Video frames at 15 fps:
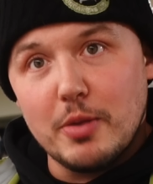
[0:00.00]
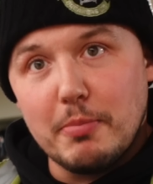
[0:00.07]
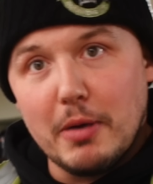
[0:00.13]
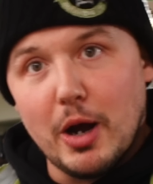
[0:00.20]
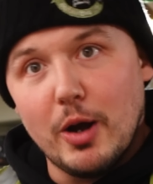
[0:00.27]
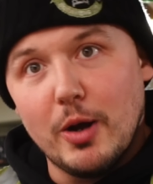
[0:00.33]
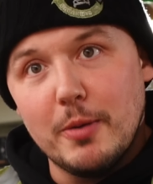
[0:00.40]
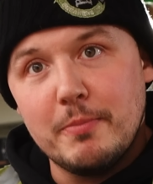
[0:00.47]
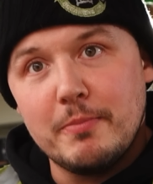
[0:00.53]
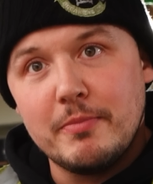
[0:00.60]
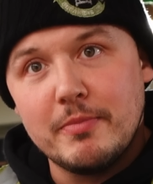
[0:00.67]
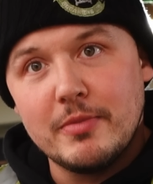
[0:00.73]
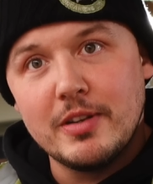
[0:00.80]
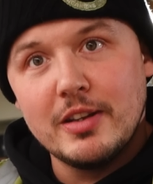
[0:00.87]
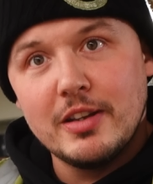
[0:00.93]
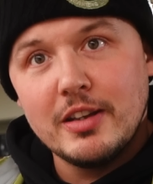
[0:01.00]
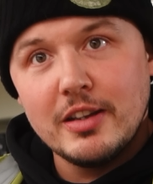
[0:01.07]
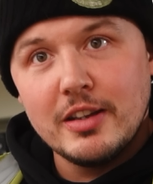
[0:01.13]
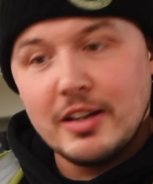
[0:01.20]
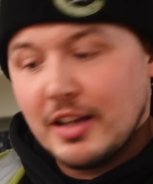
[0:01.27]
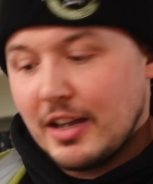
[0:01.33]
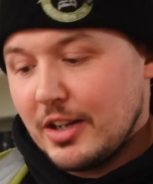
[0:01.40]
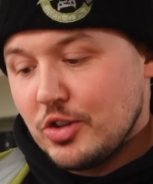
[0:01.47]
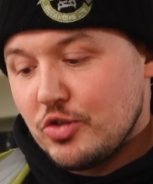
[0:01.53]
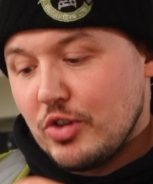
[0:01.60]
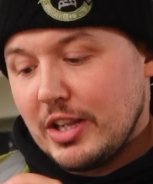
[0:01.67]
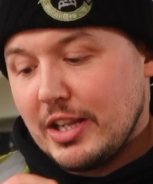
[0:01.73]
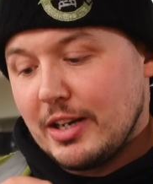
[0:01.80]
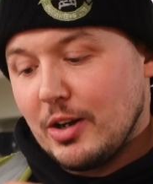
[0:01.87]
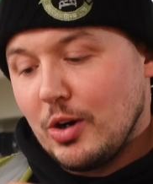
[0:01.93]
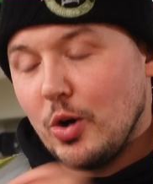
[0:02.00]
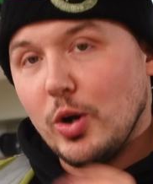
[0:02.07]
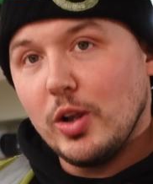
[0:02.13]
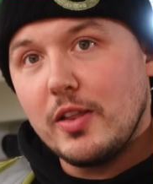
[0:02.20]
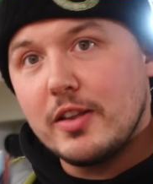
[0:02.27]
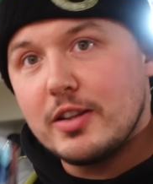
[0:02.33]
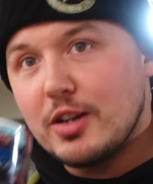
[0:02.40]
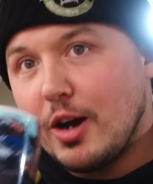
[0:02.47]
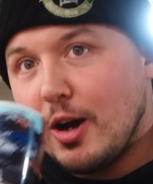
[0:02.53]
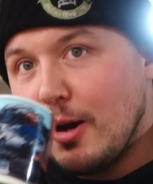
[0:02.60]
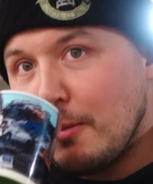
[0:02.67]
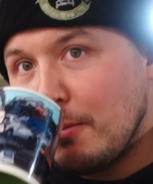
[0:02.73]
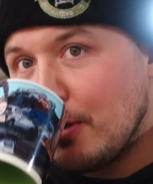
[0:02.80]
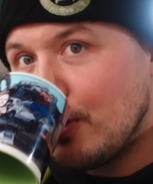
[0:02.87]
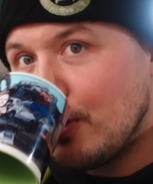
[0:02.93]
the bottom and drilling a hole in the top.